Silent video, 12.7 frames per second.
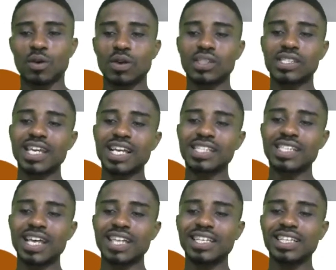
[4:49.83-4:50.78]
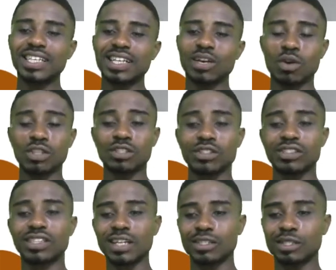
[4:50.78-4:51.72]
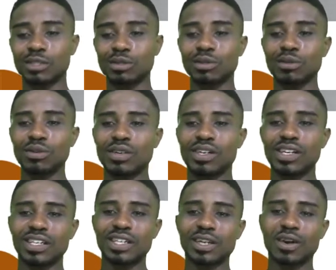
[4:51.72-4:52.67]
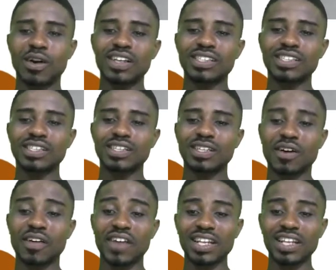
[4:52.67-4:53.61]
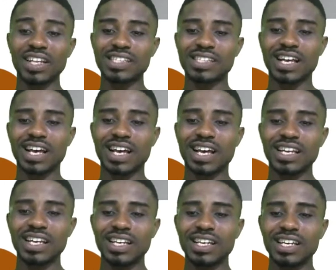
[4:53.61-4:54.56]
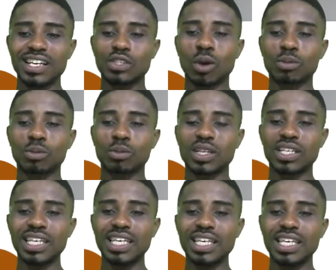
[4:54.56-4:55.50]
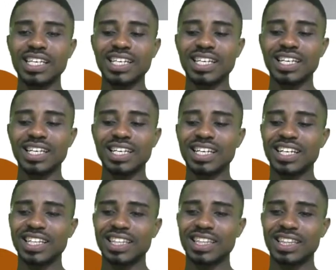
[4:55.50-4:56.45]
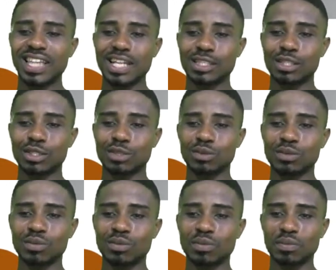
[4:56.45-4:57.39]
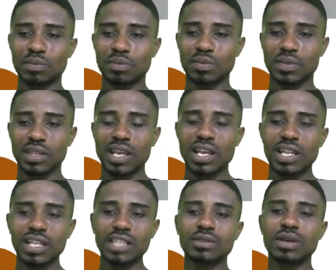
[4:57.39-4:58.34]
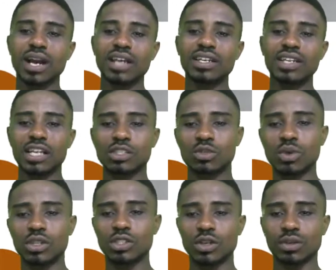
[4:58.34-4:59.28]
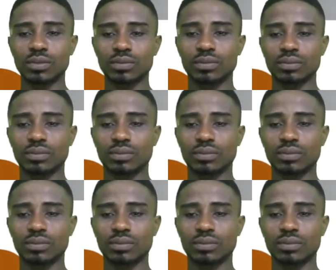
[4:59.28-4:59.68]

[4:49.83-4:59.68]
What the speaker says: Coincidentally, question 32, the correct answer is option E, 32. Let's look at the next question.